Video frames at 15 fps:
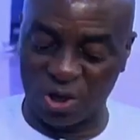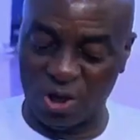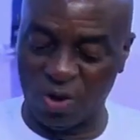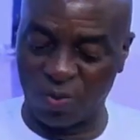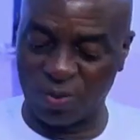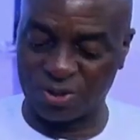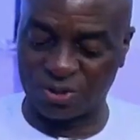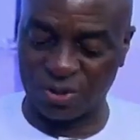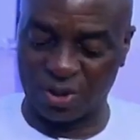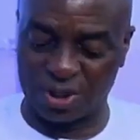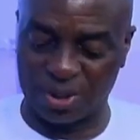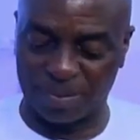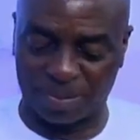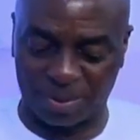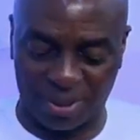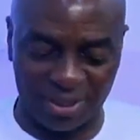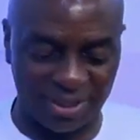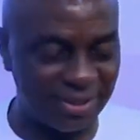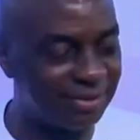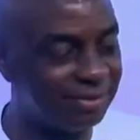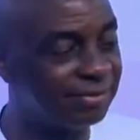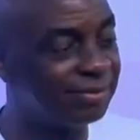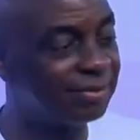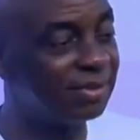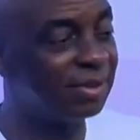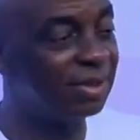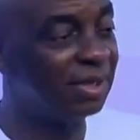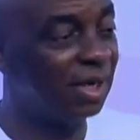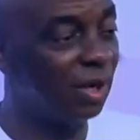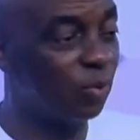so we saw them praying,
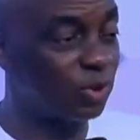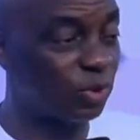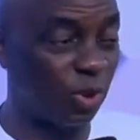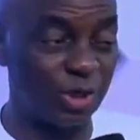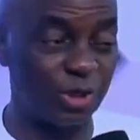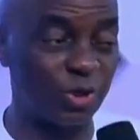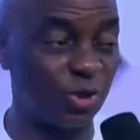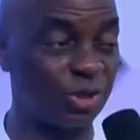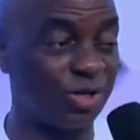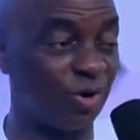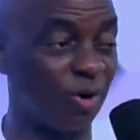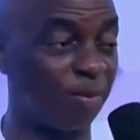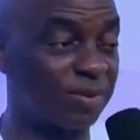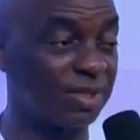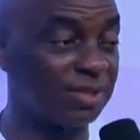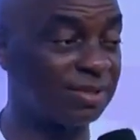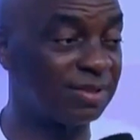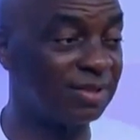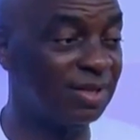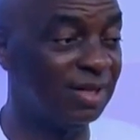and we saw the church erupting.